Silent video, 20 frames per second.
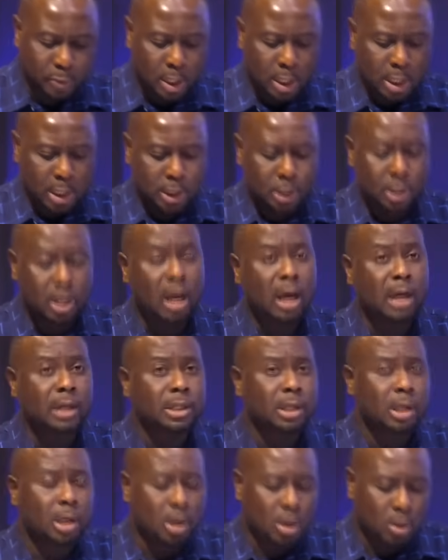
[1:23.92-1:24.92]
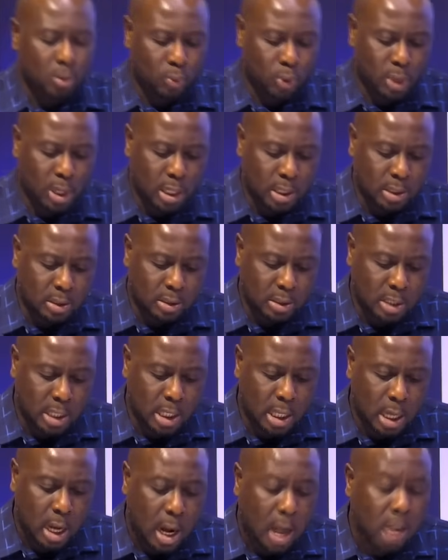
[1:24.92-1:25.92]
Tonight, we
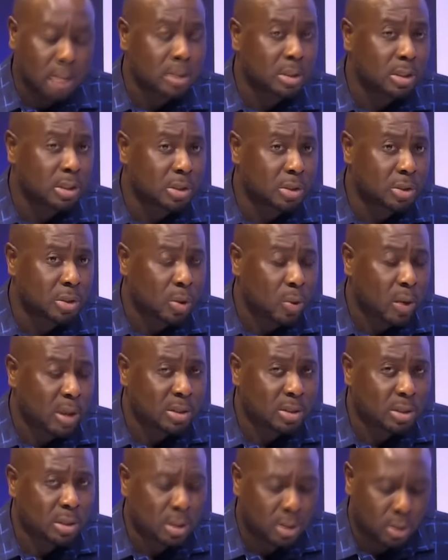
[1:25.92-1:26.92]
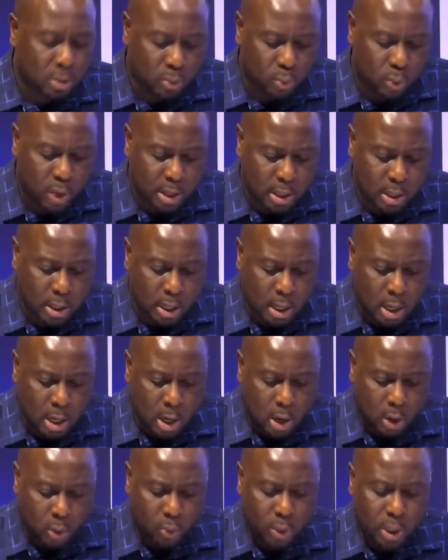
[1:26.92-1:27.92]
seek answers to question on whether
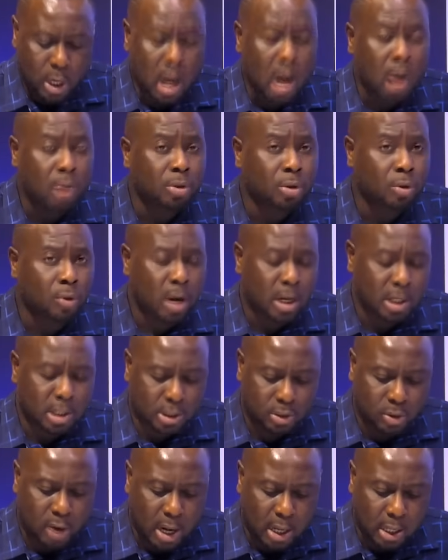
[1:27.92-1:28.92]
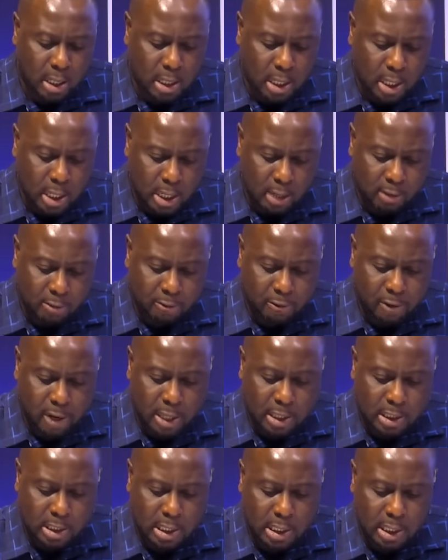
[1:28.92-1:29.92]
we are on the right track in
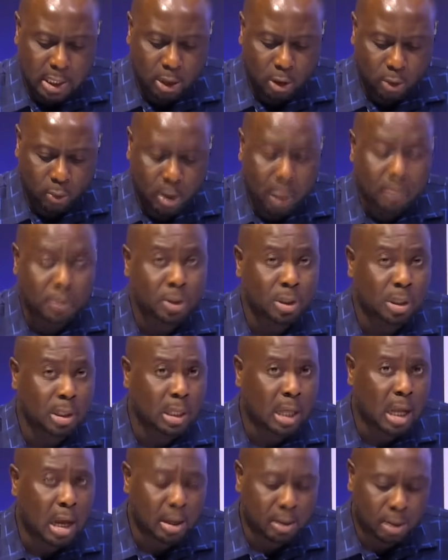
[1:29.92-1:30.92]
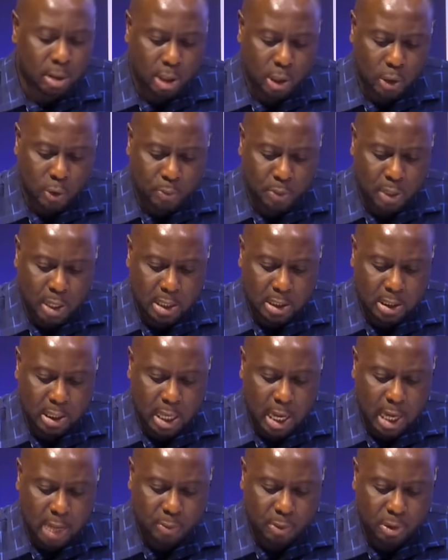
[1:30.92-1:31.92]
fighting corruption under the
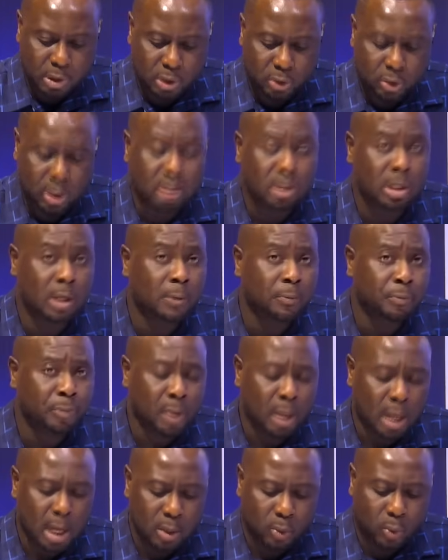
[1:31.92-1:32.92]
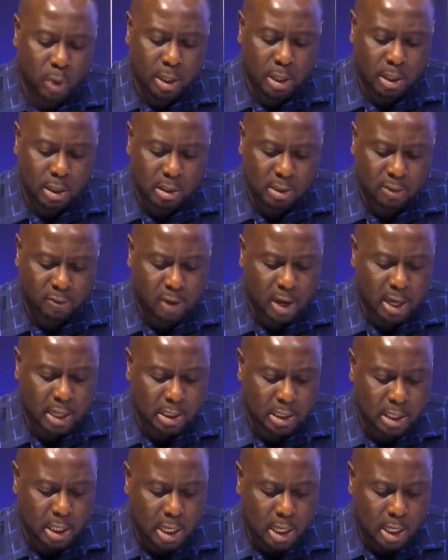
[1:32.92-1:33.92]
UPND administration and whether this
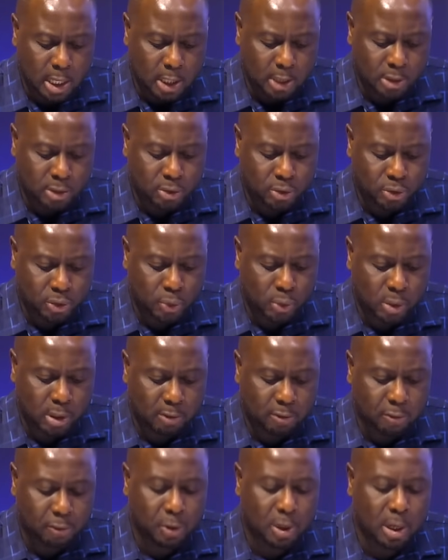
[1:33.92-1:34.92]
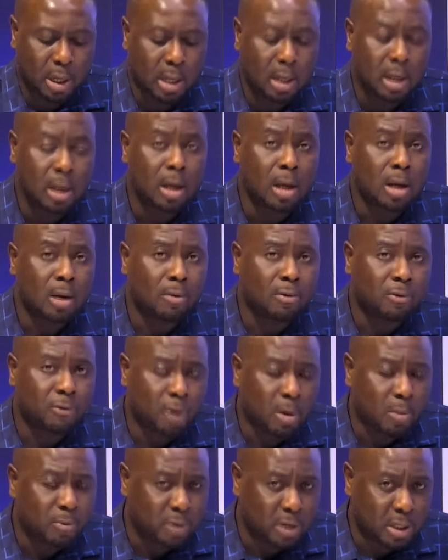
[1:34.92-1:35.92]
fight is truly free
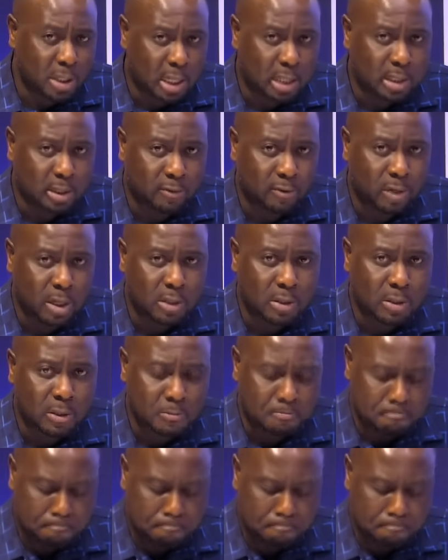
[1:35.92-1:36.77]
from vindictiveness.